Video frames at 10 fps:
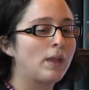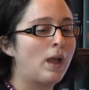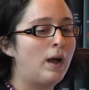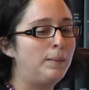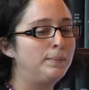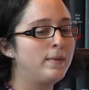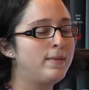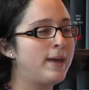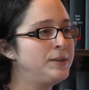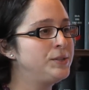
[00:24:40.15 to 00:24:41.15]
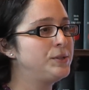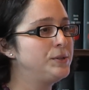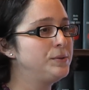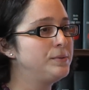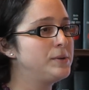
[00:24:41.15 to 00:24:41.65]
Then
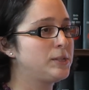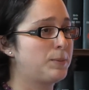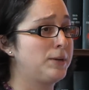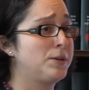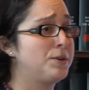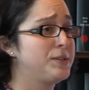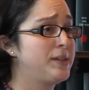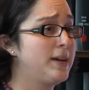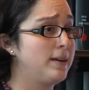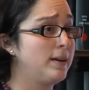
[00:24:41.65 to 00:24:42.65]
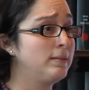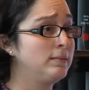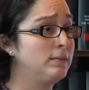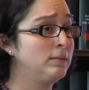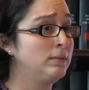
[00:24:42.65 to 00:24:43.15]
to express understanding,
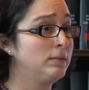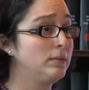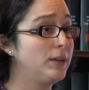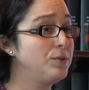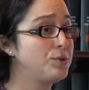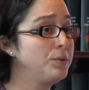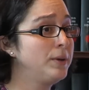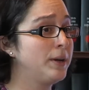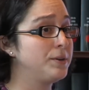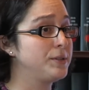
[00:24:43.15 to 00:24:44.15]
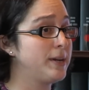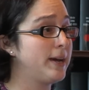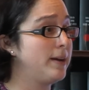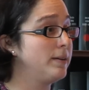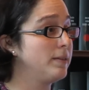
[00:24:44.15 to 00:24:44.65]
that you truly
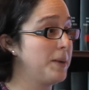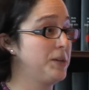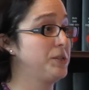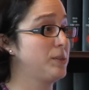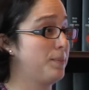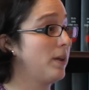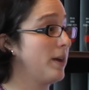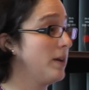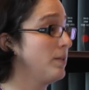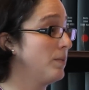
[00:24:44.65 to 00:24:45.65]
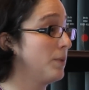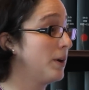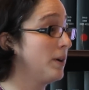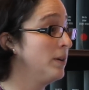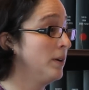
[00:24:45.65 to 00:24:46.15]
understand the patient's plight
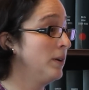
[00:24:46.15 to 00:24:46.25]
or